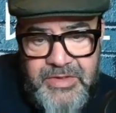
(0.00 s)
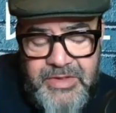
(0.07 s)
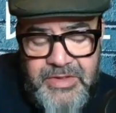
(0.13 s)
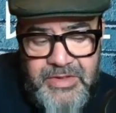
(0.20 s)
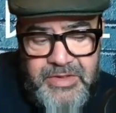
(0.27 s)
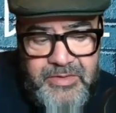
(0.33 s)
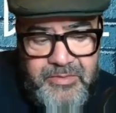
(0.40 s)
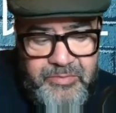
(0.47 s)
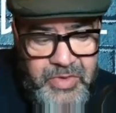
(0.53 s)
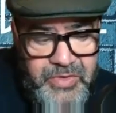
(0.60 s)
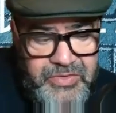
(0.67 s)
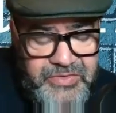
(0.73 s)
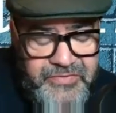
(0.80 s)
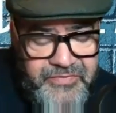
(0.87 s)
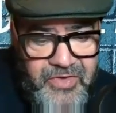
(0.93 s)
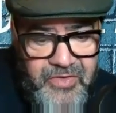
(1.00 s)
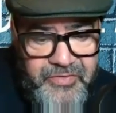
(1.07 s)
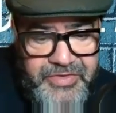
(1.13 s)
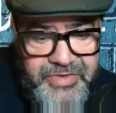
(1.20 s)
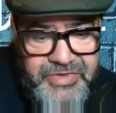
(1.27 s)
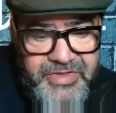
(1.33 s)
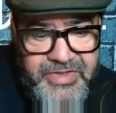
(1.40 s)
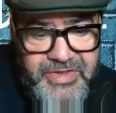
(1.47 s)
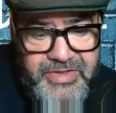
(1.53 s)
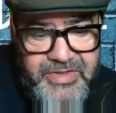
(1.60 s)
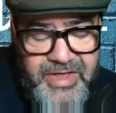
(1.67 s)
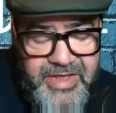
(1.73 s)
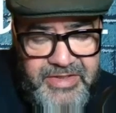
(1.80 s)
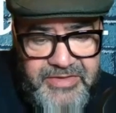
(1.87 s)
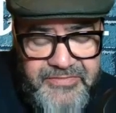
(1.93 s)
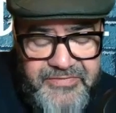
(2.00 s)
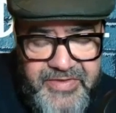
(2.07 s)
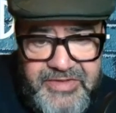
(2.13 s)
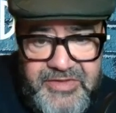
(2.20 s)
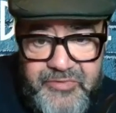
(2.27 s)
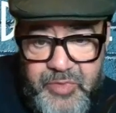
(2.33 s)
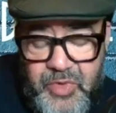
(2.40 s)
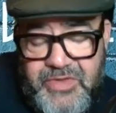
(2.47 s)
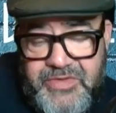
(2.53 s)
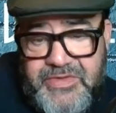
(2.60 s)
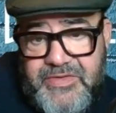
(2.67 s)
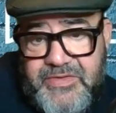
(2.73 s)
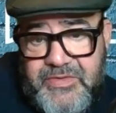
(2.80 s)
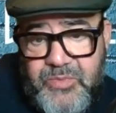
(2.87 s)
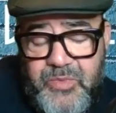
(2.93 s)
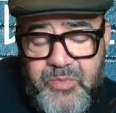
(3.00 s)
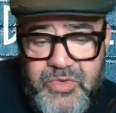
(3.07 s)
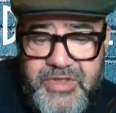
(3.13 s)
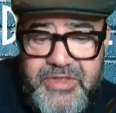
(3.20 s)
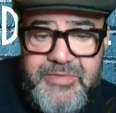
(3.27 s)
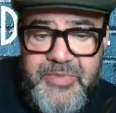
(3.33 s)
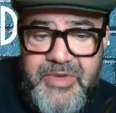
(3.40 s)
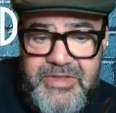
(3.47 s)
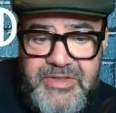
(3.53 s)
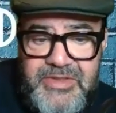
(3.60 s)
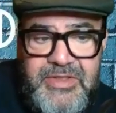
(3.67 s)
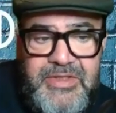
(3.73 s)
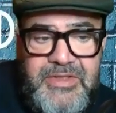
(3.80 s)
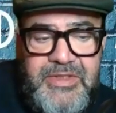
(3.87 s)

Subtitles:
the most far-reaching and effective policies, one would expect.